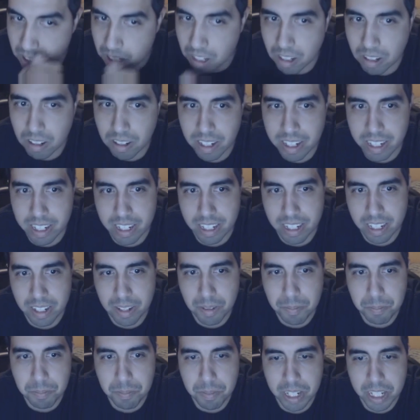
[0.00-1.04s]
Alright,
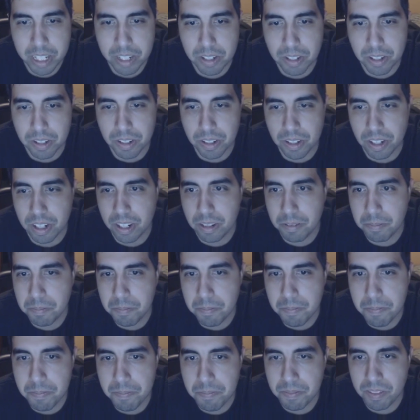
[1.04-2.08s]
My turn.
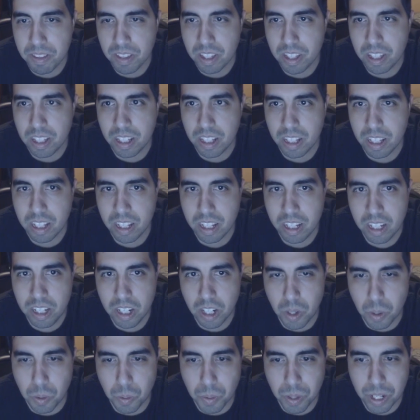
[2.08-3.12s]

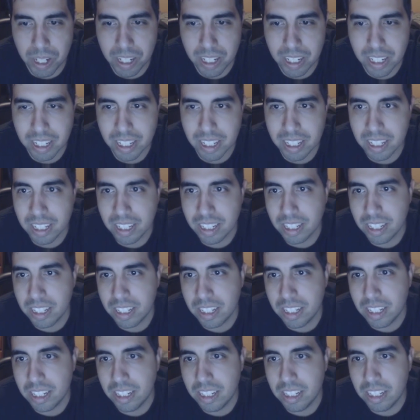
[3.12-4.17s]
Go!
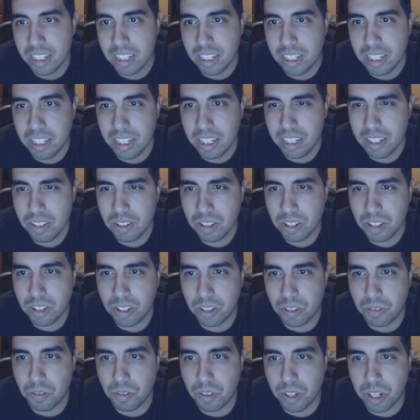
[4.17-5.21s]
I took a
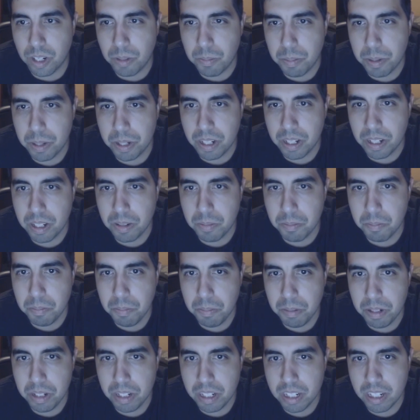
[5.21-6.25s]
good run up,
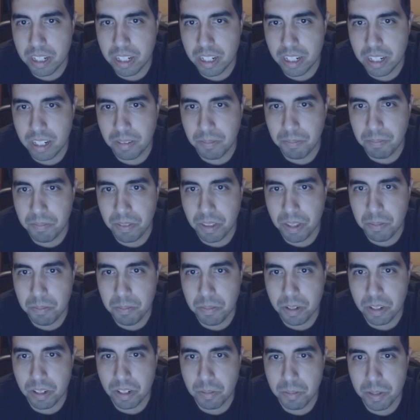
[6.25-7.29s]
but it
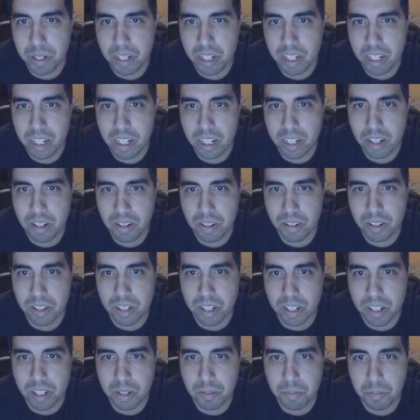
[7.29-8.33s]
must have been ten years
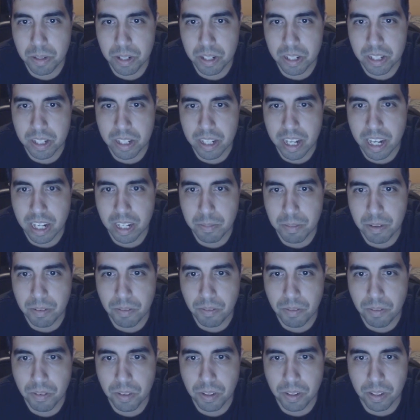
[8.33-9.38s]
since somebody's attacked me
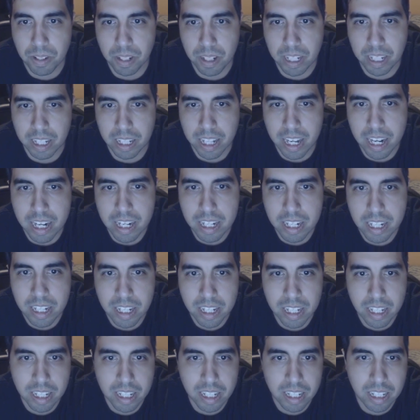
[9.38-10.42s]
frontally like that.
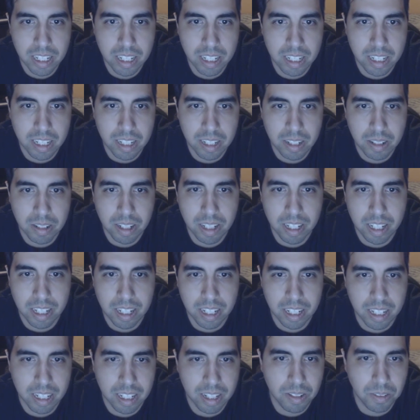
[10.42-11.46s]

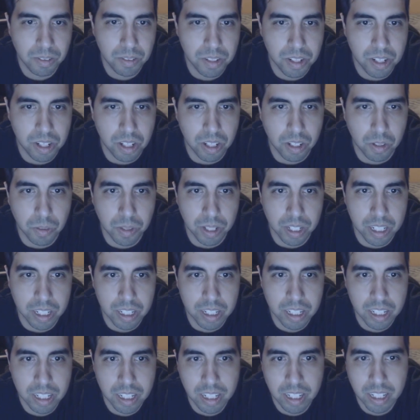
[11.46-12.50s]
Those young
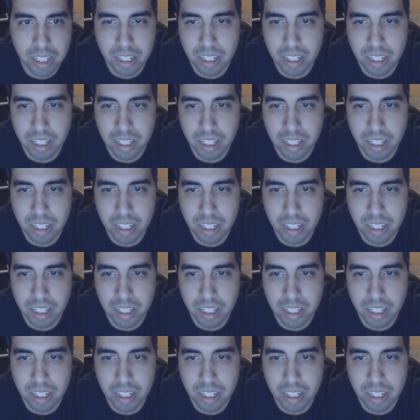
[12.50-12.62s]
ones.